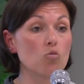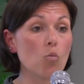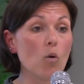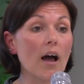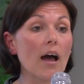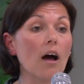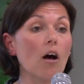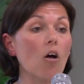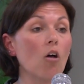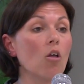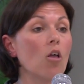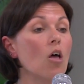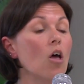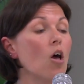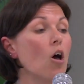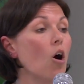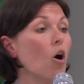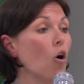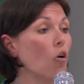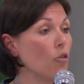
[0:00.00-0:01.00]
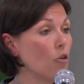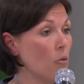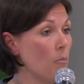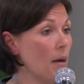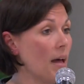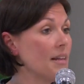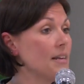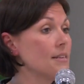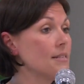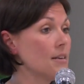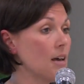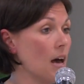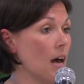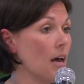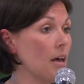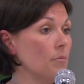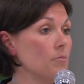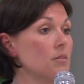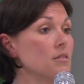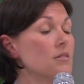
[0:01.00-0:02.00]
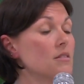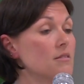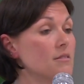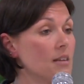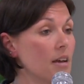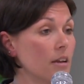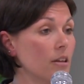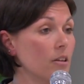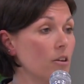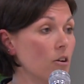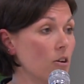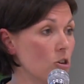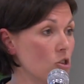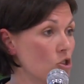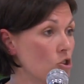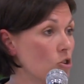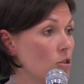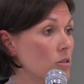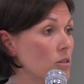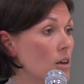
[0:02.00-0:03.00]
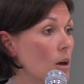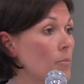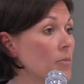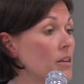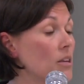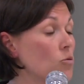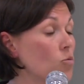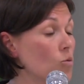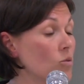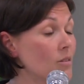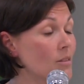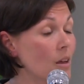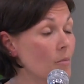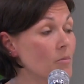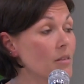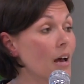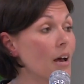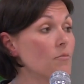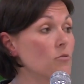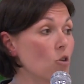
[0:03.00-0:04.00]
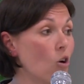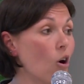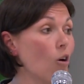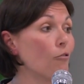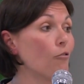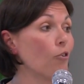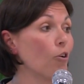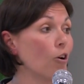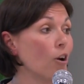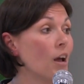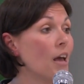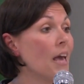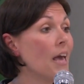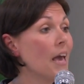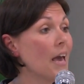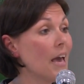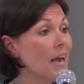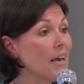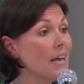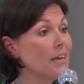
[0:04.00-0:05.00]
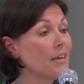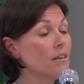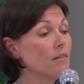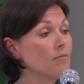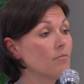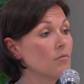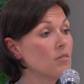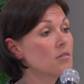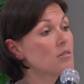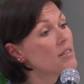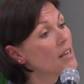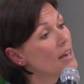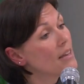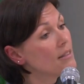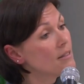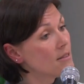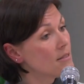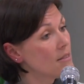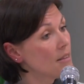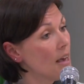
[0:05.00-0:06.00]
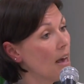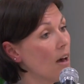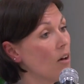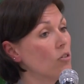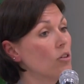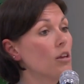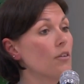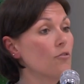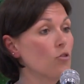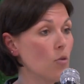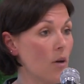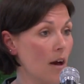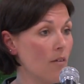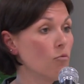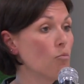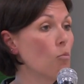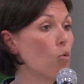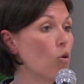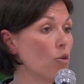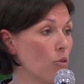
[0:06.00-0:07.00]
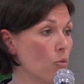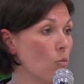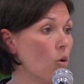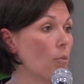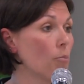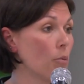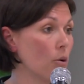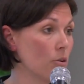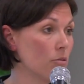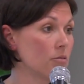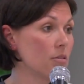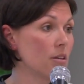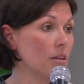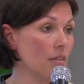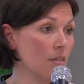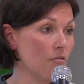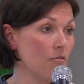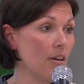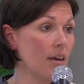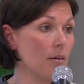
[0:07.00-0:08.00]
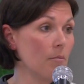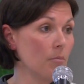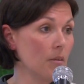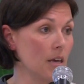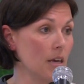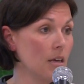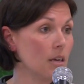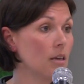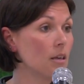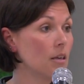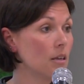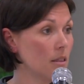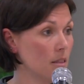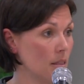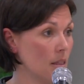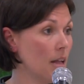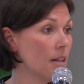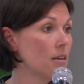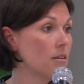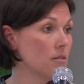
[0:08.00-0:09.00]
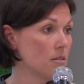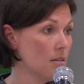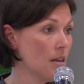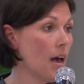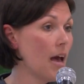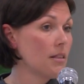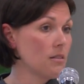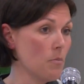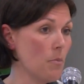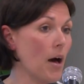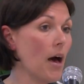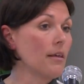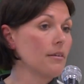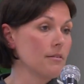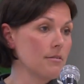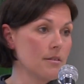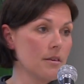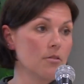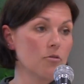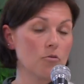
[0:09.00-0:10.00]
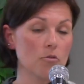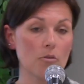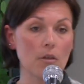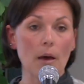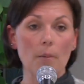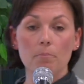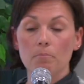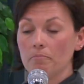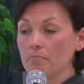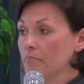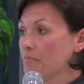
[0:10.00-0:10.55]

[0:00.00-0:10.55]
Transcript: well, although many times the secondary insurance companies will sometimes offer a slight discount if you have more than one person in the family that has a policy through them.